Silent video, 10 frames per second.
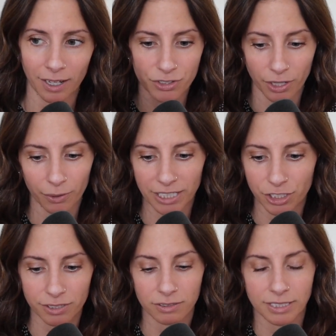So it
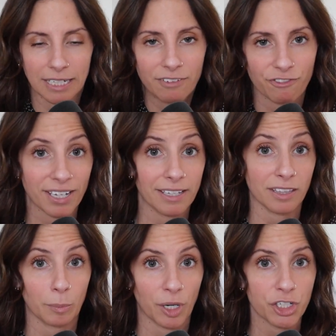just didn't fit in
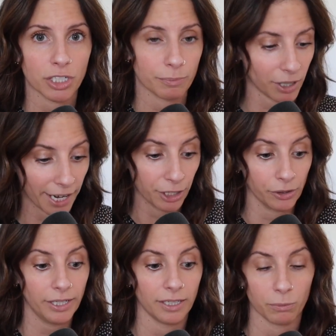the budget. But I
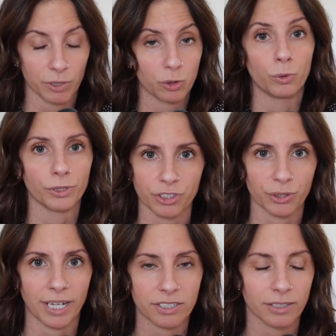agree, it'd be cool to do
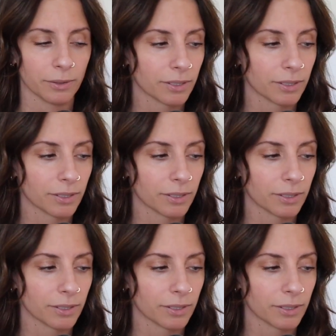that too.